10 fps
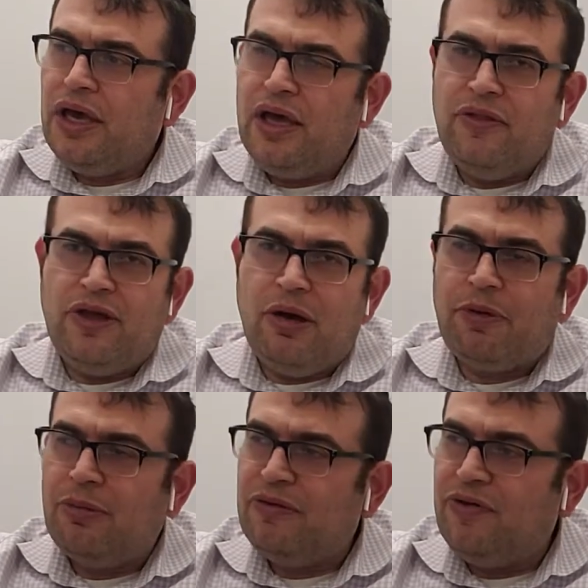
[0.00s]
in the
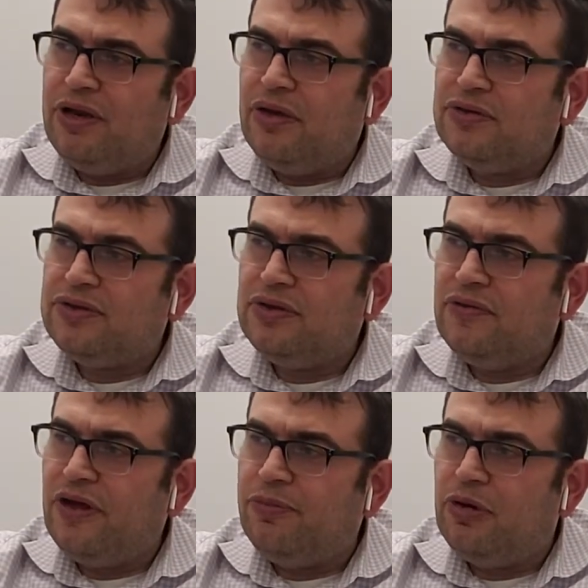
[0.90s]
upcoming videos, to
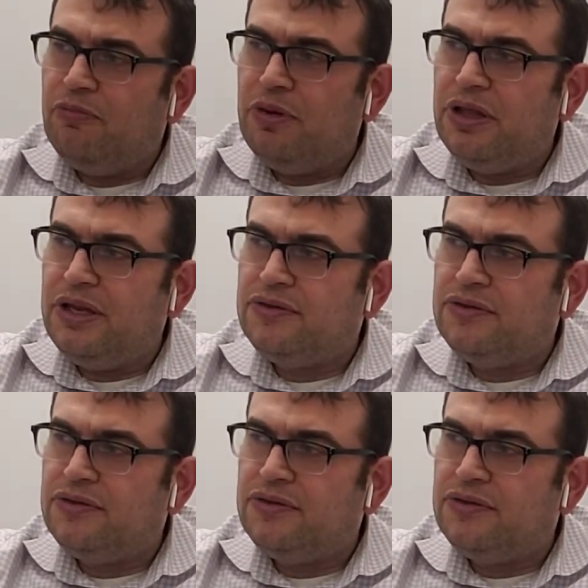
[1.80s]
develop your ability